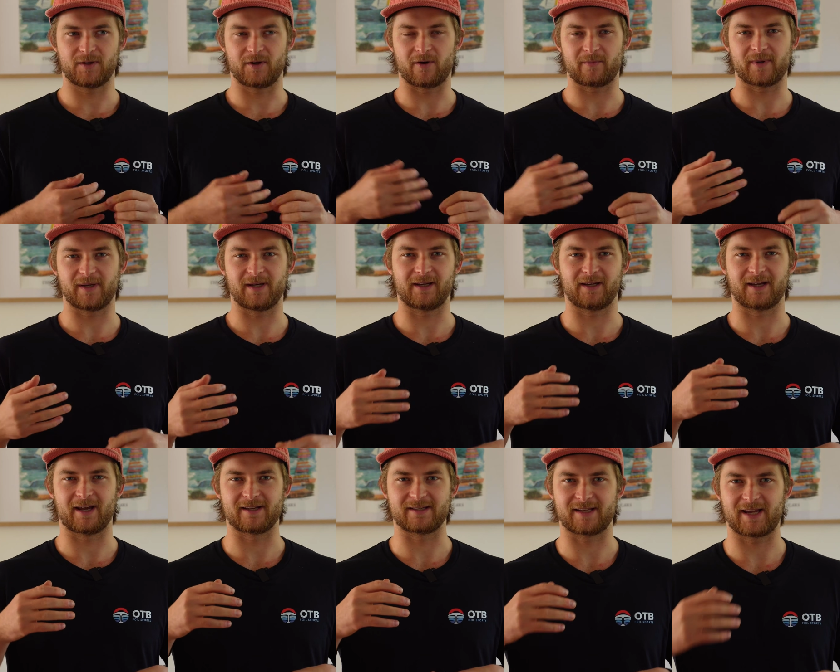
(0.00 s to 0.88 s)
not being
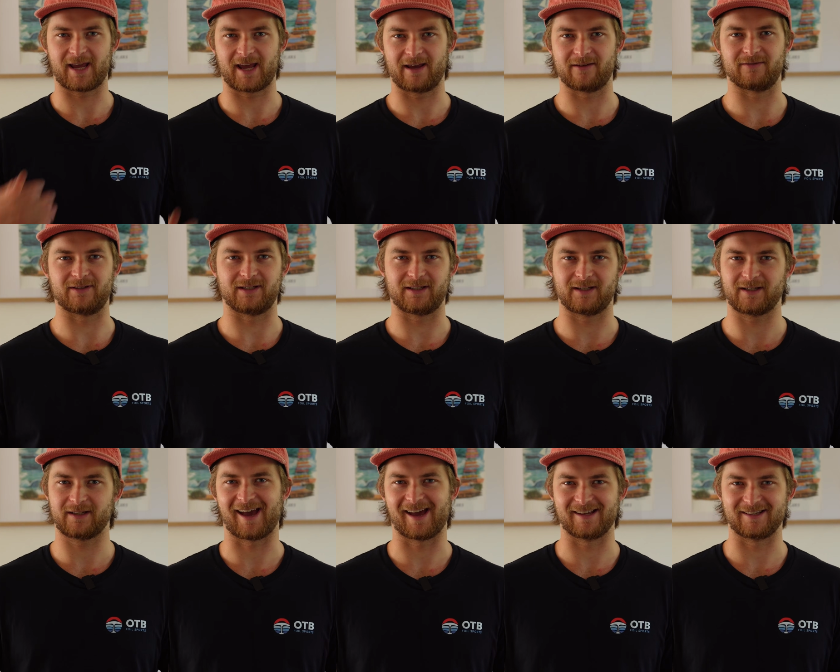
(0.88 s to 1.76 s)
as heavy
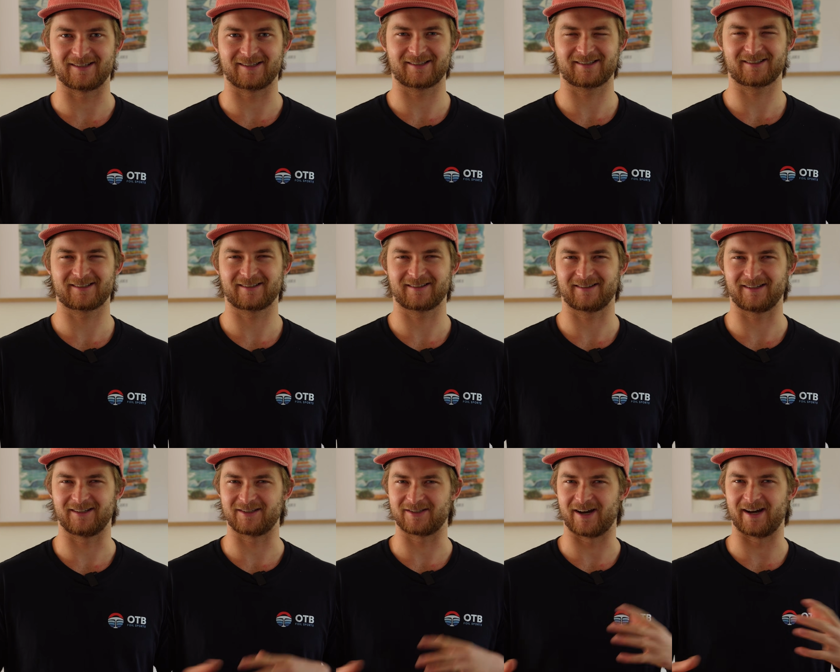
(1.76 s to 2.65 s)
as
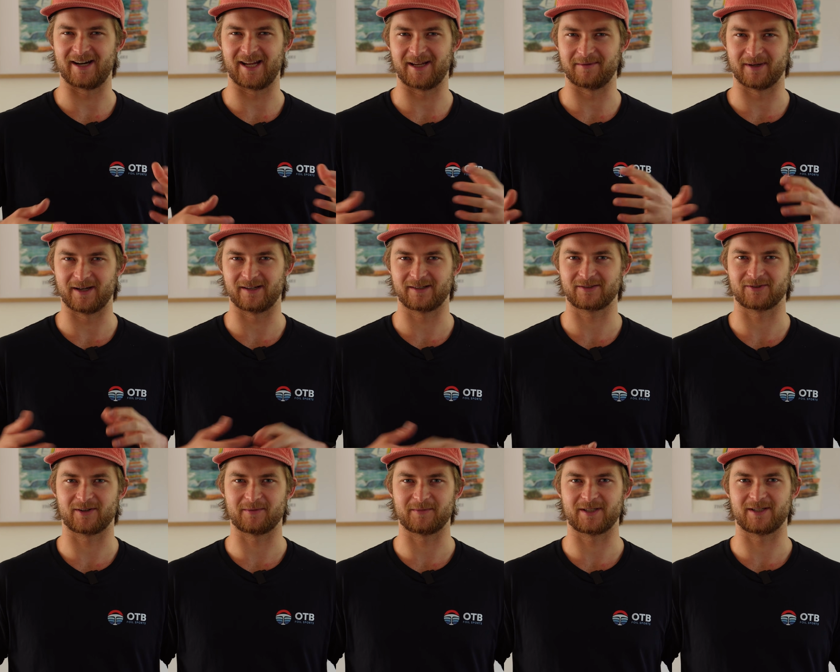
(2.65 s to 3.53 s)
the Dyneema
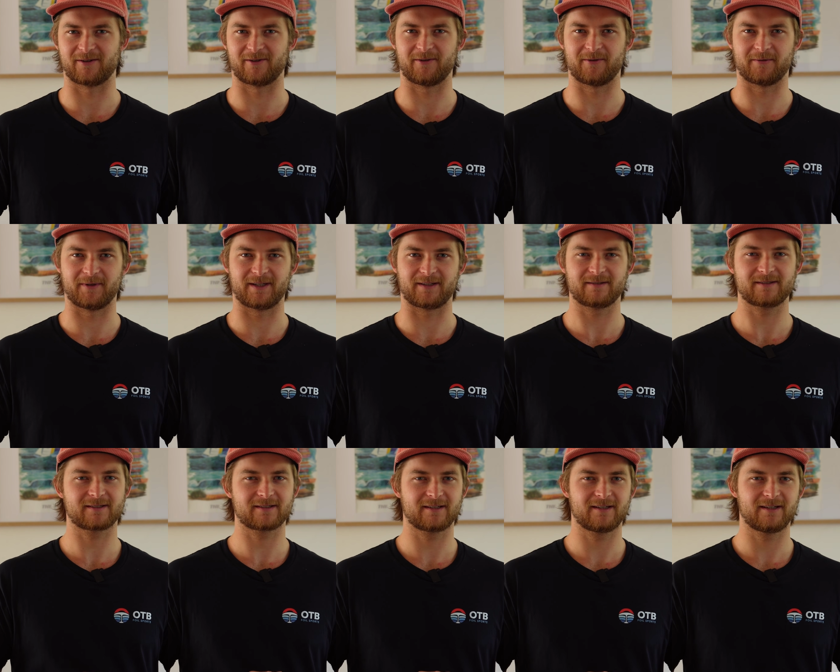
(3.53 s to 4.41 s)
sort of material
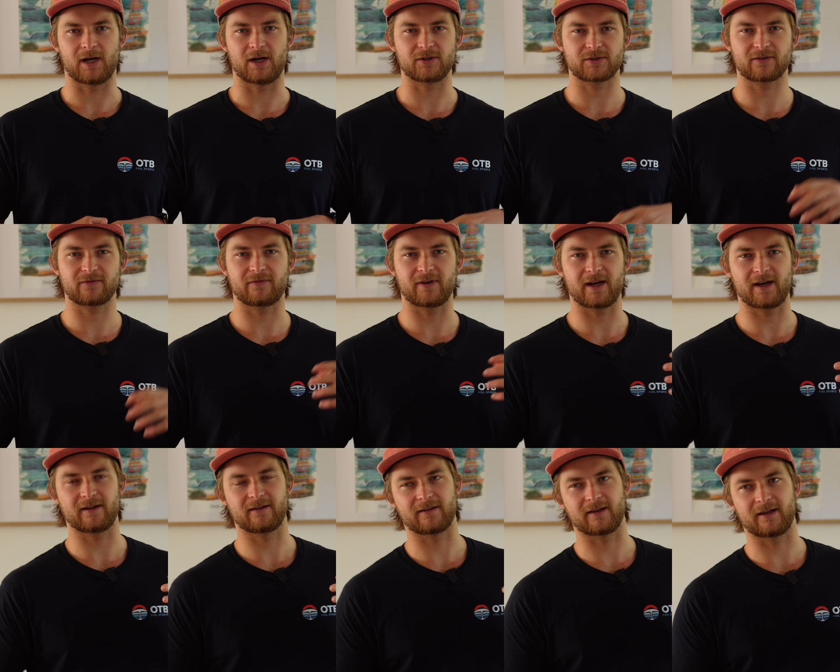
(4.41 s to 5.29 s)
wings. I also
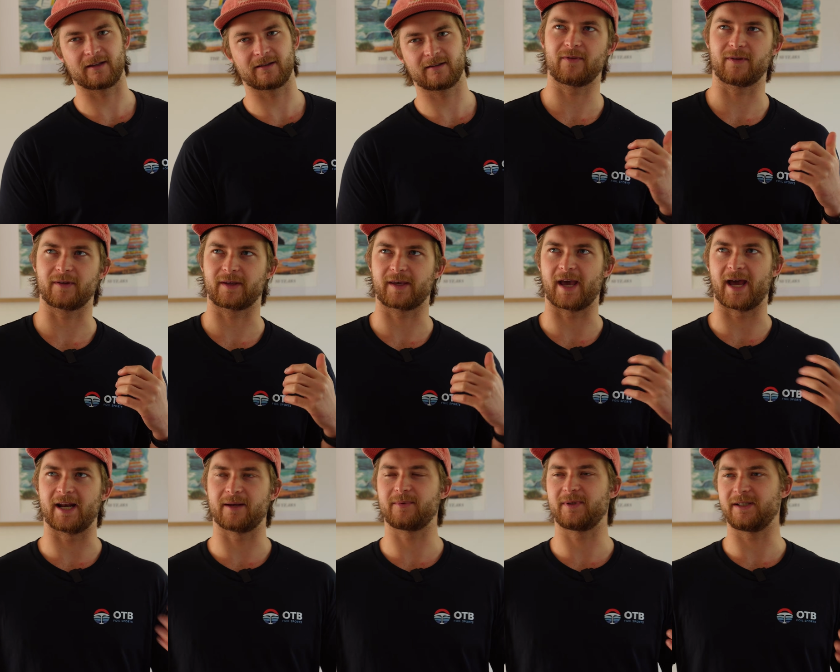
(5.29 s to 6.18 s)
found that the
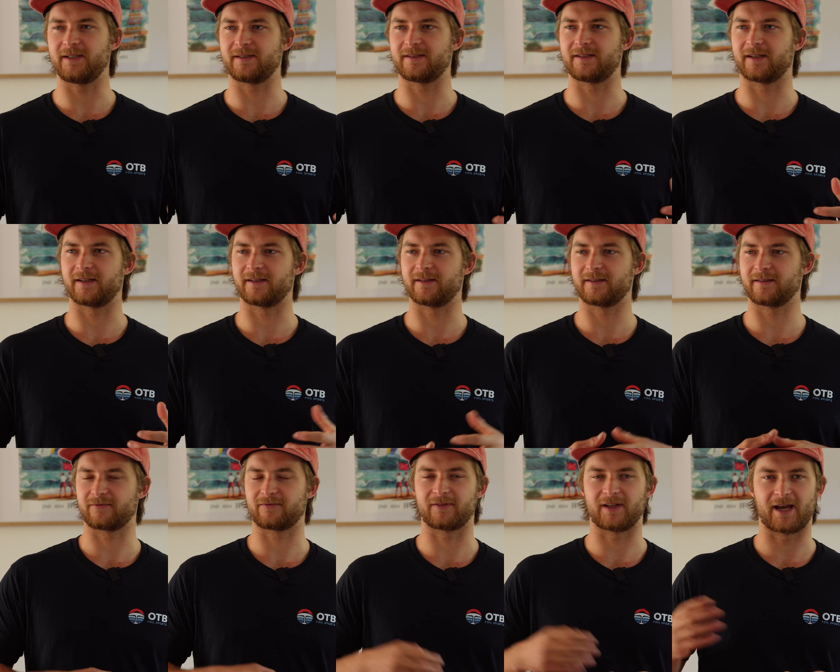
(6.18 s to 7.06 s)
canopy
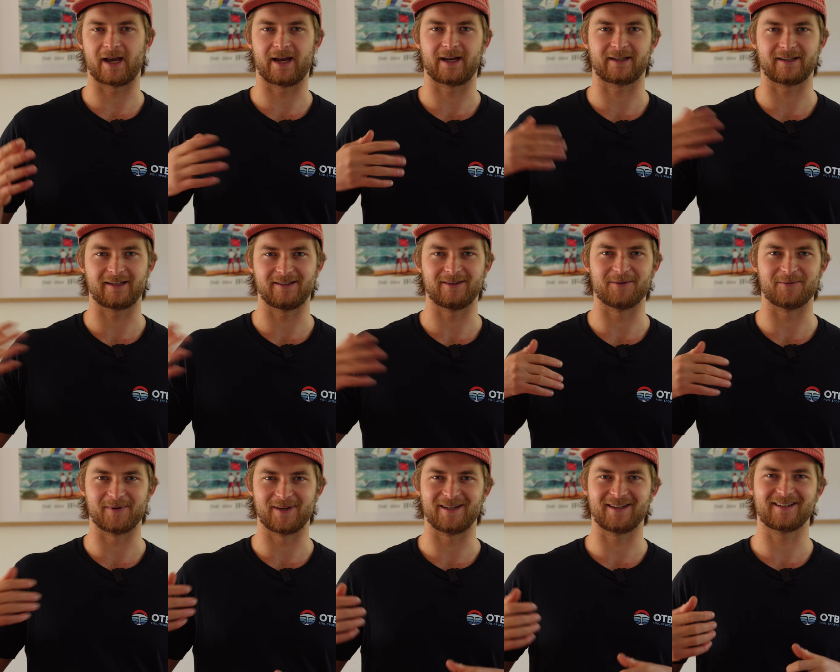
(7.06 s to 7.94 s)
didn't flag in the
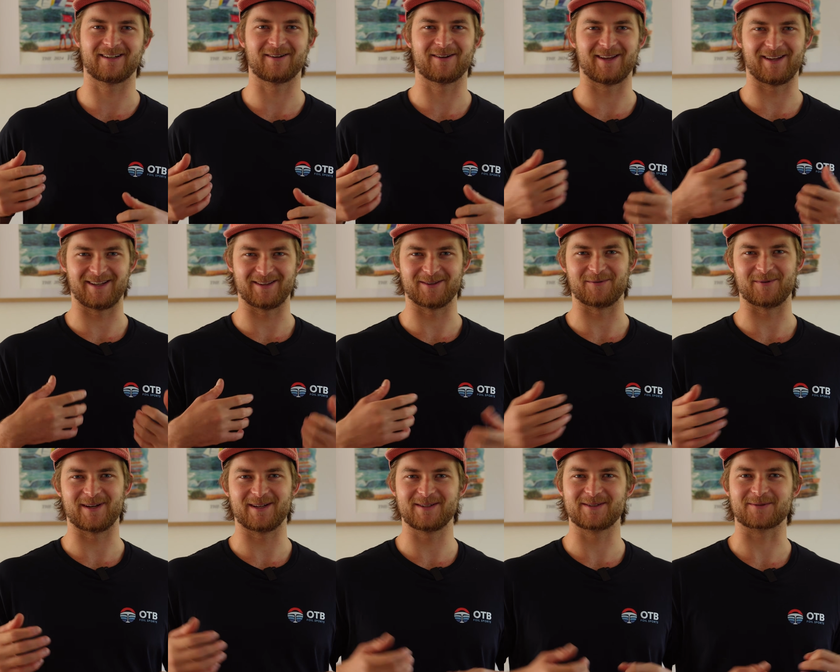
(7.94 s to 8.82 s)

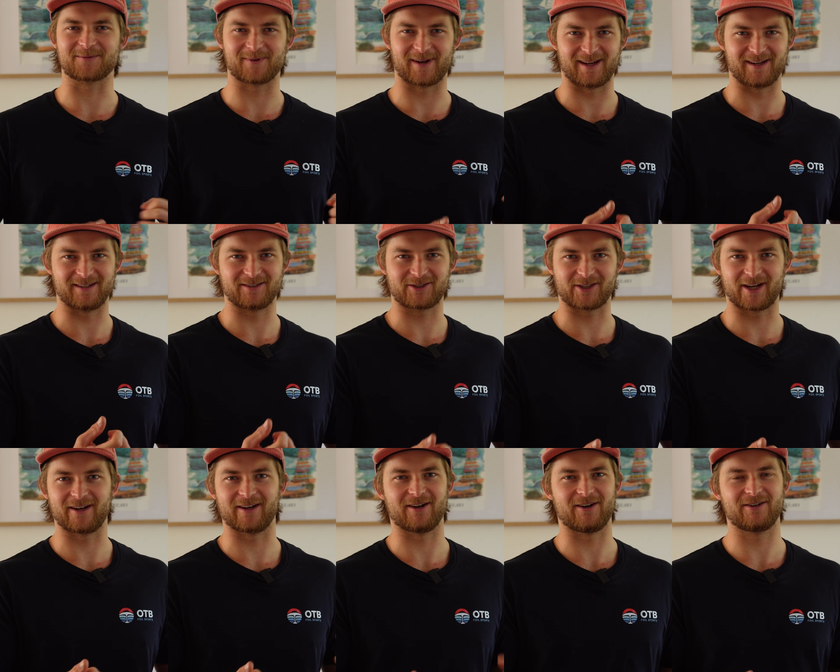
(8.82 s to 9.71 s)
wind when
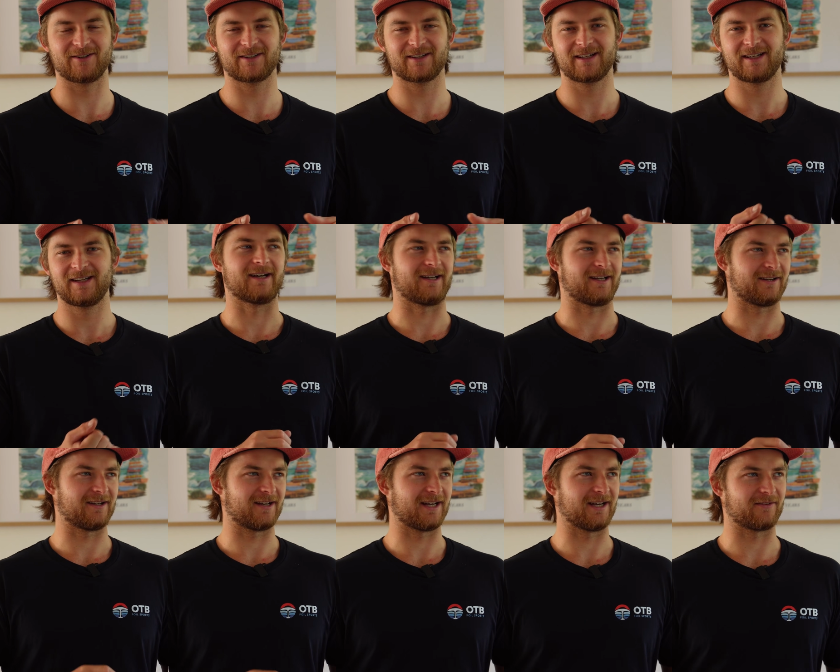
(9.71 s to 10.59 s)
sheeted on.
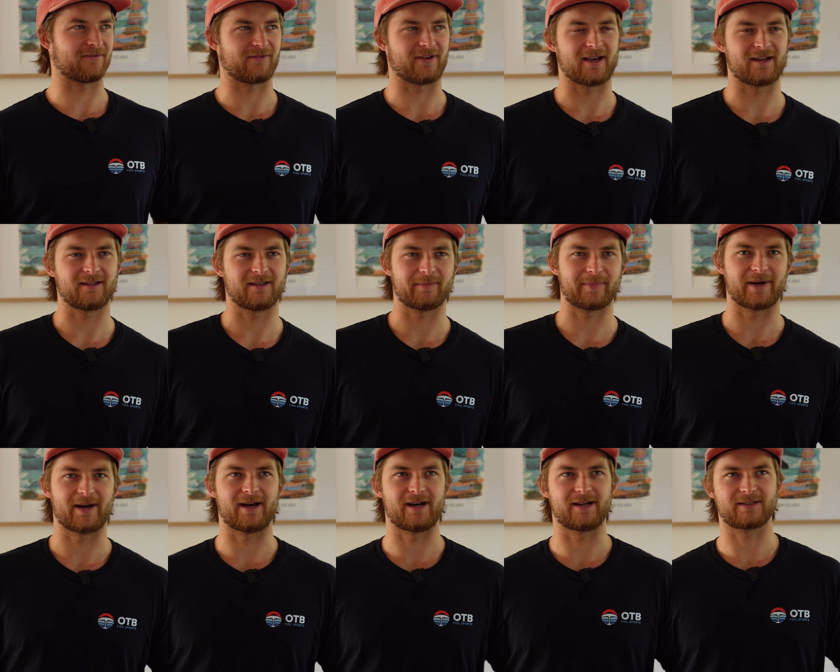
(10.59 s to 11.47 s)
I've found in the
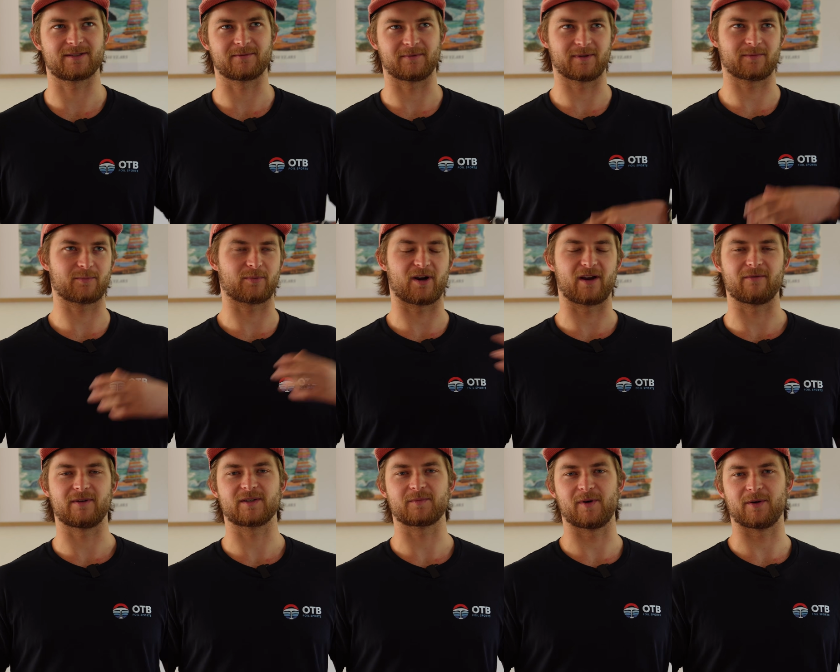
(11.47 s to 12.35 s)
past with
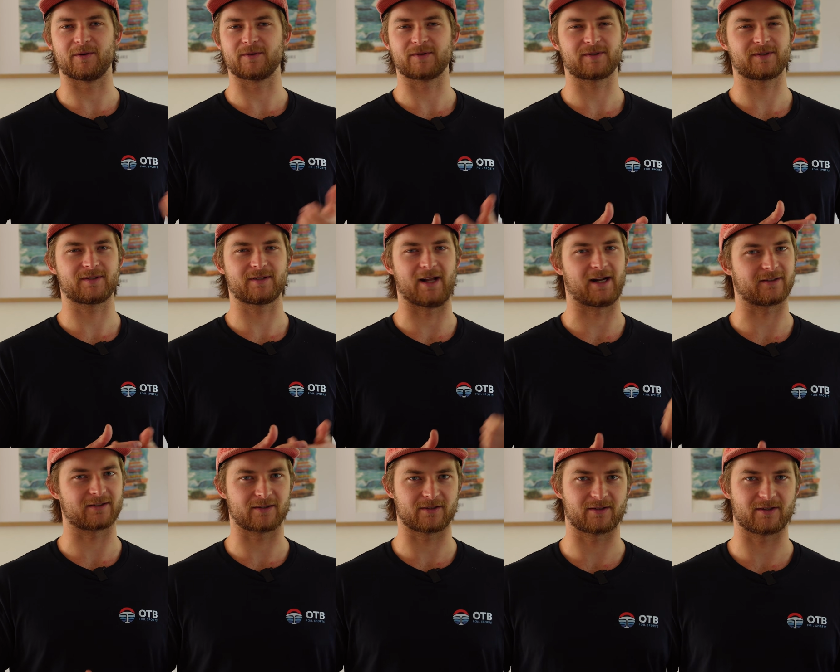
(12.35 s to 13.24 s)
previous models,
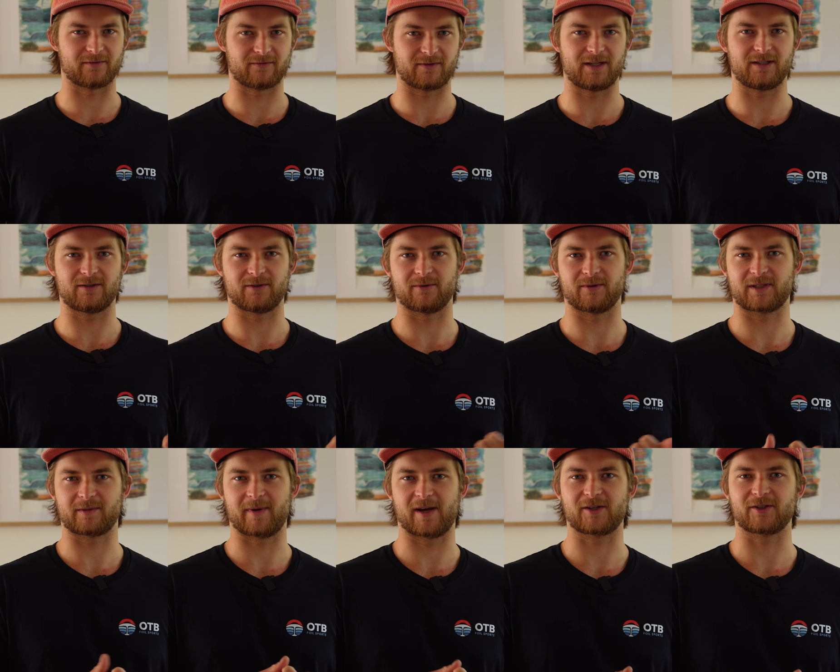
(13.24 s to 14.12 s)
like the V2
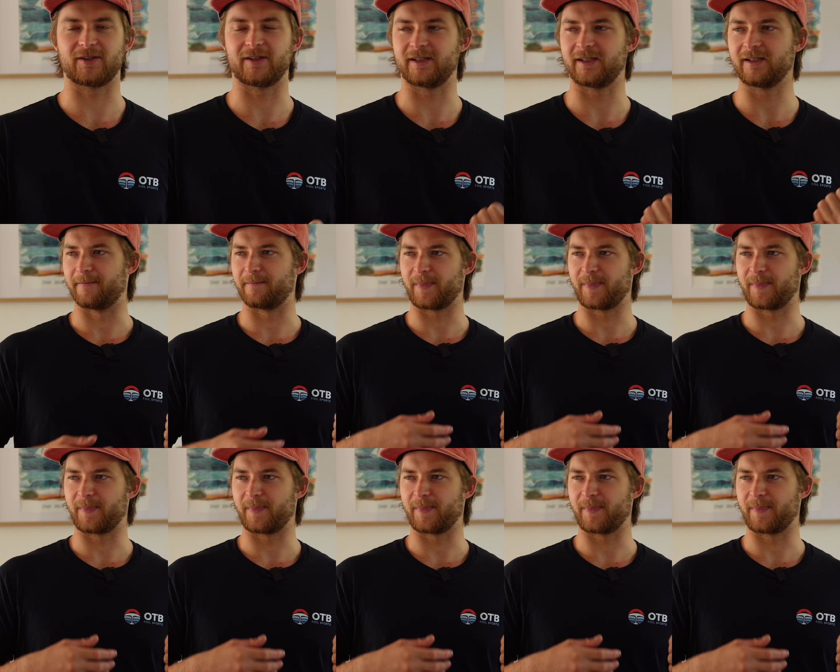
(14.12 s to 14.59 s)
especially,